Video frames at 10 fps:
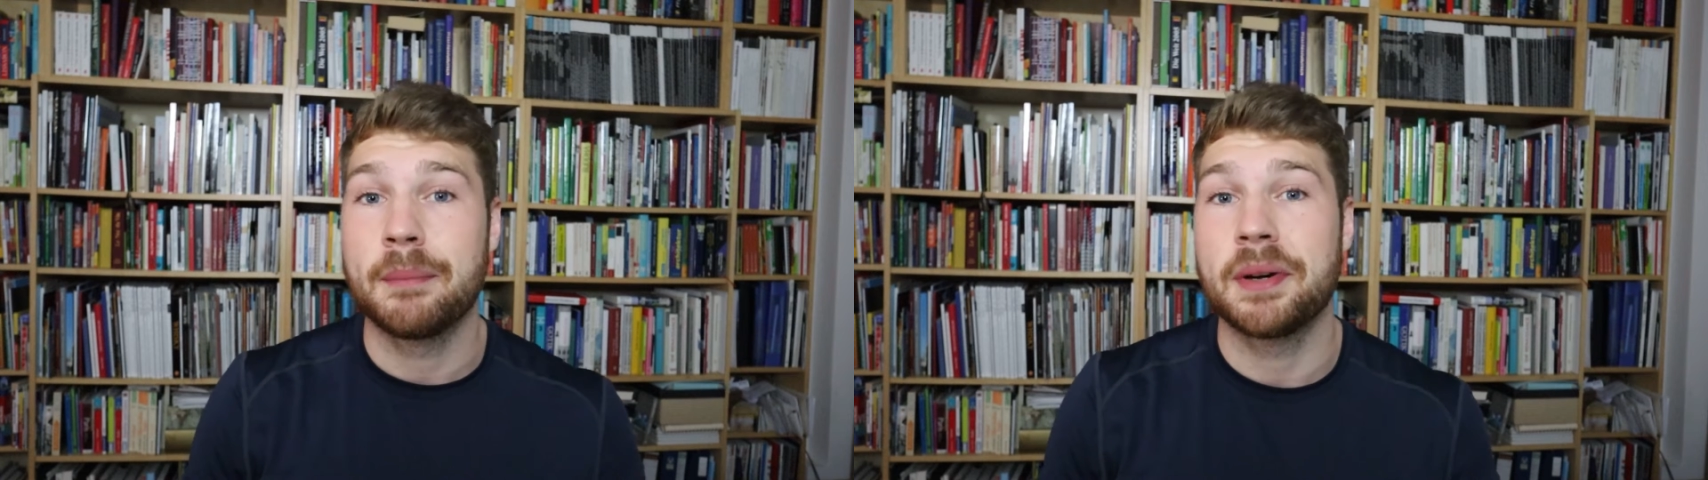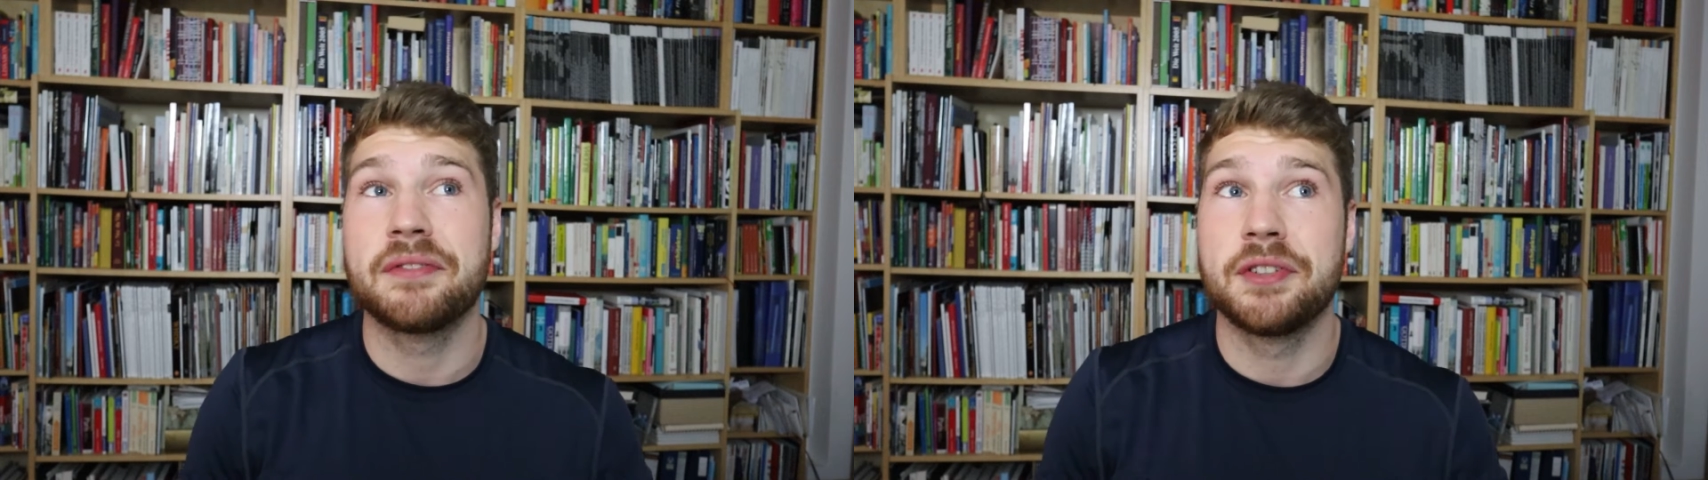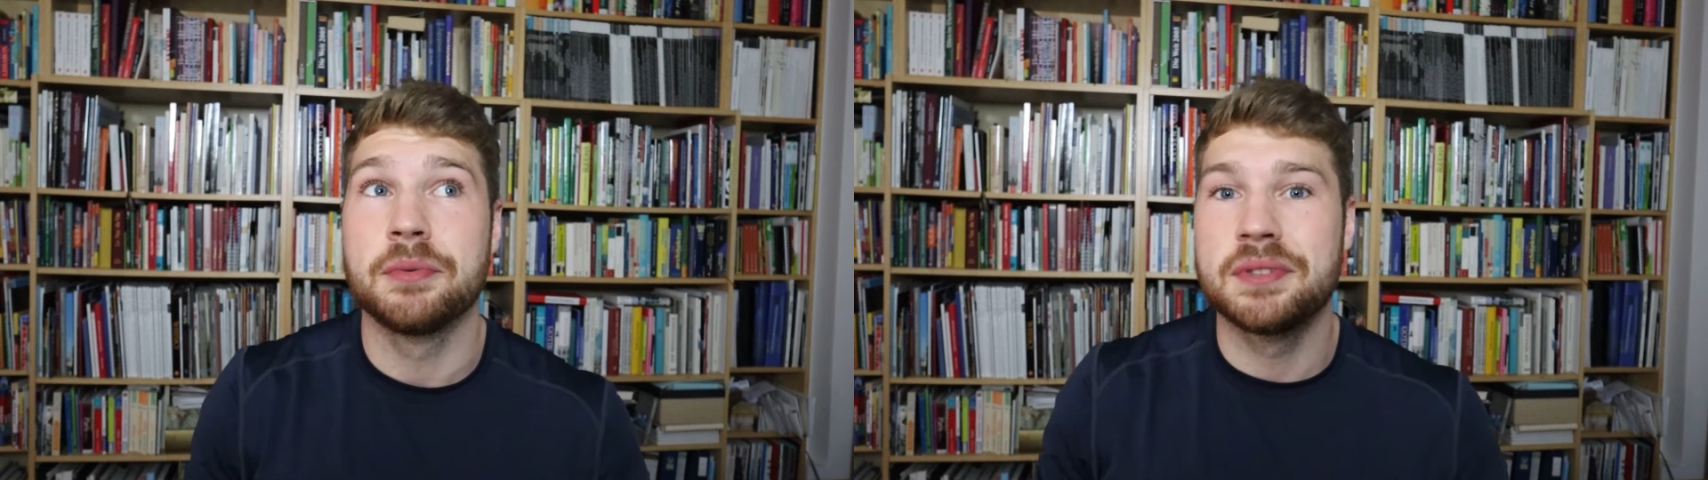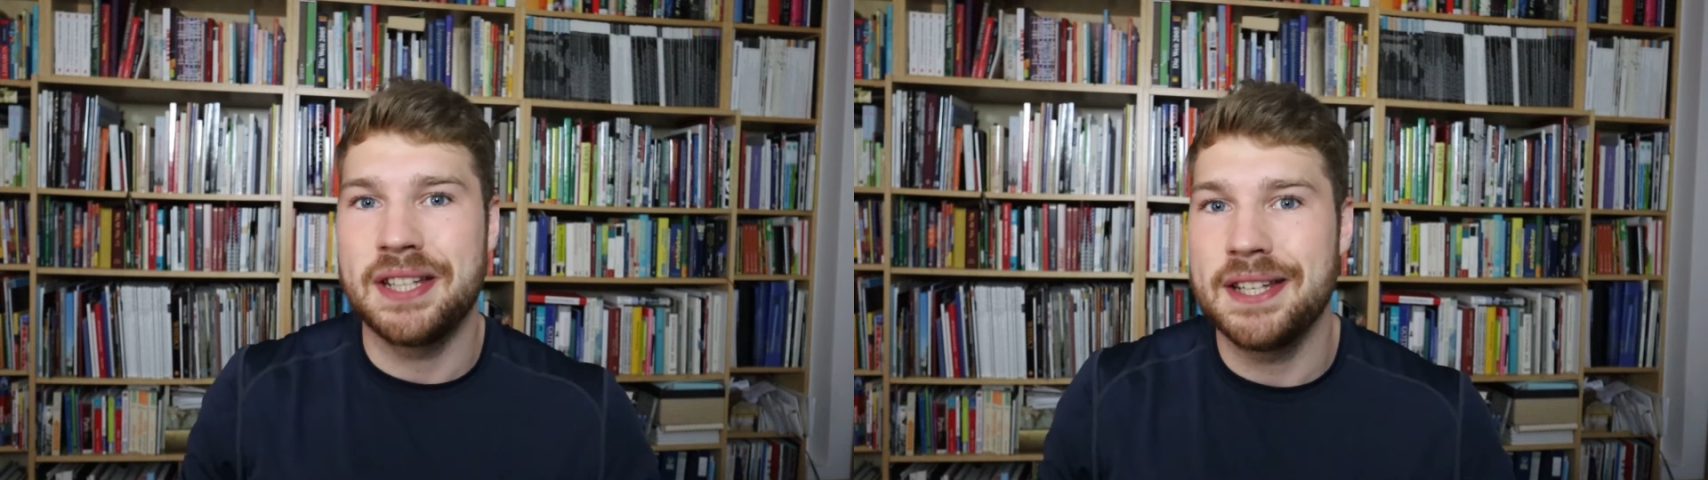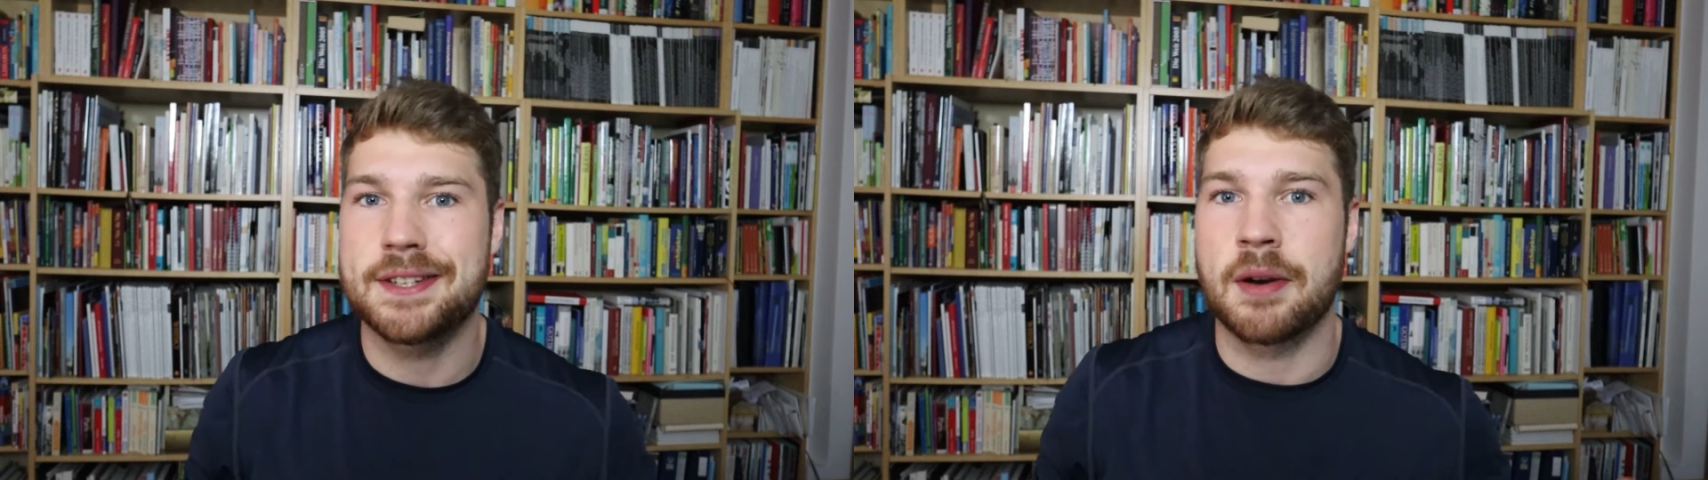But if you
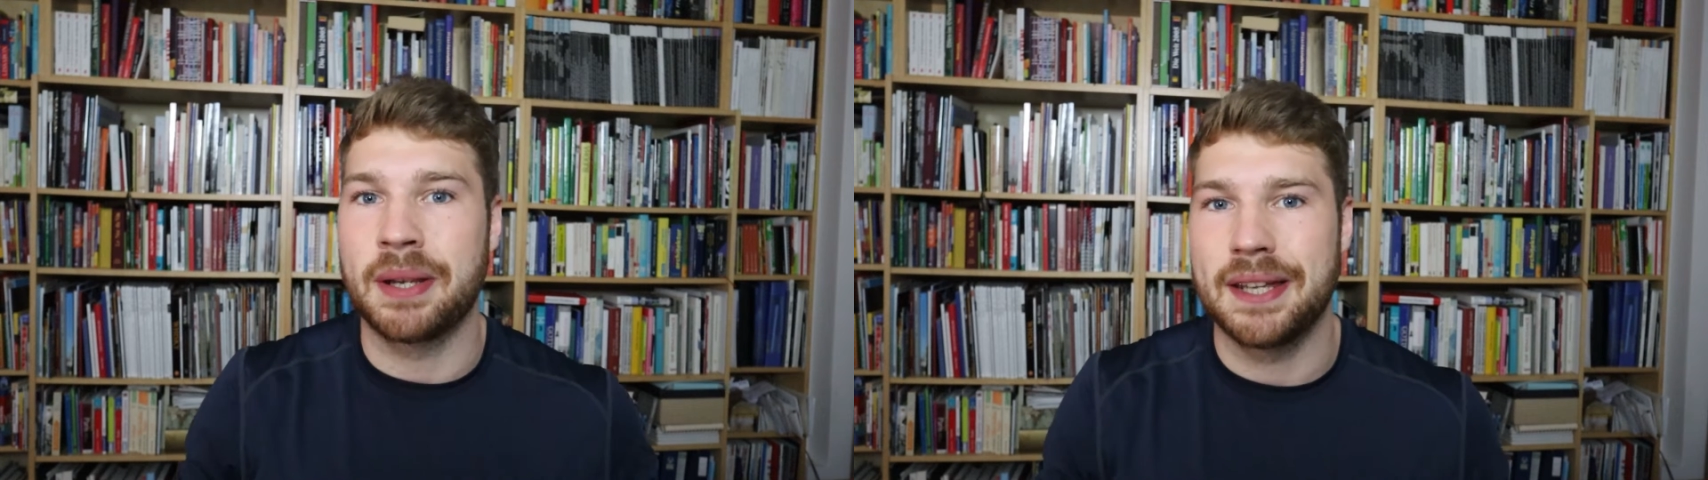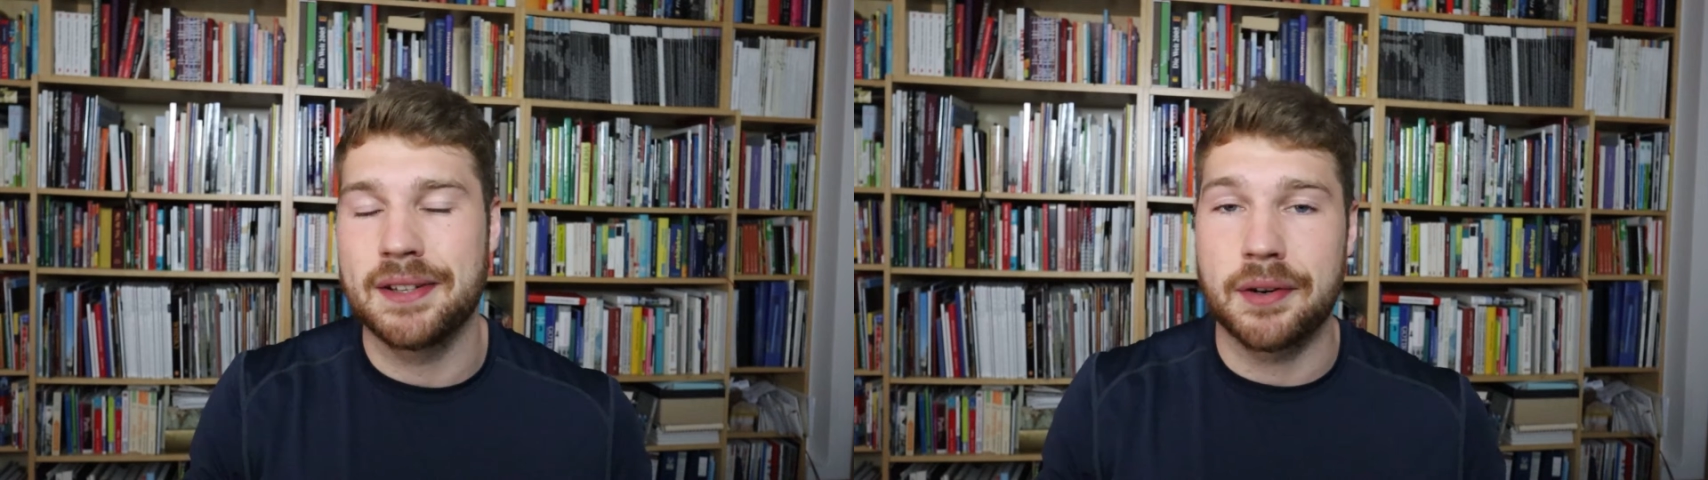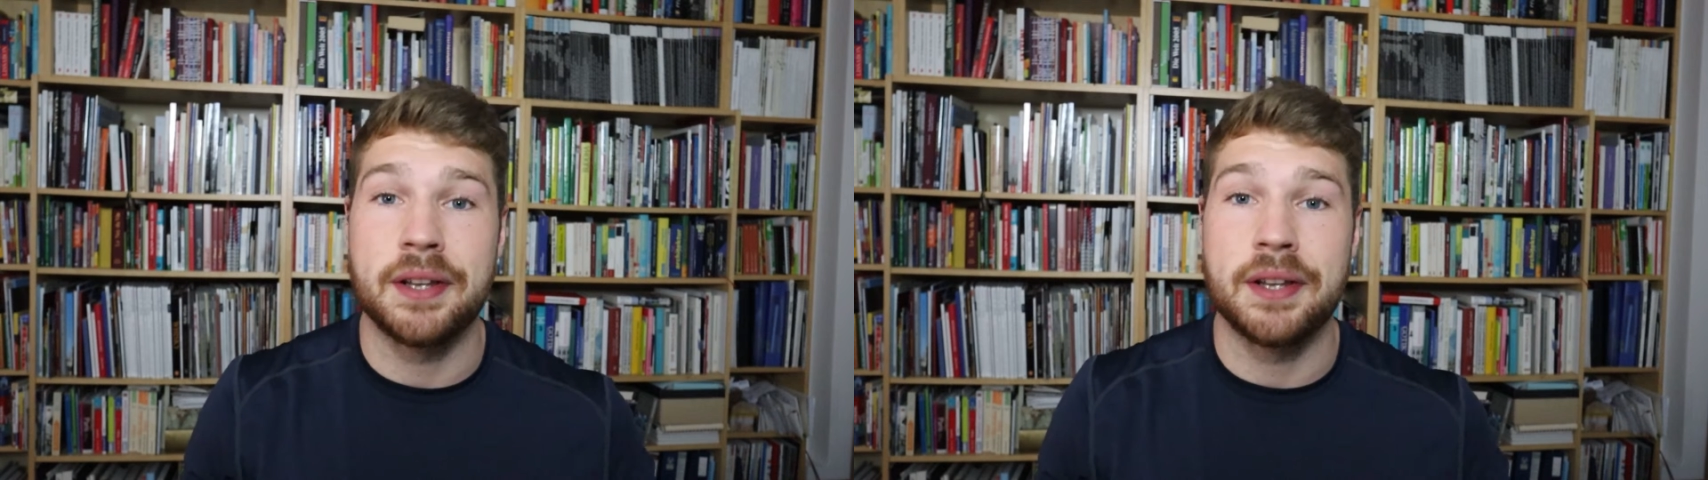teach a beginner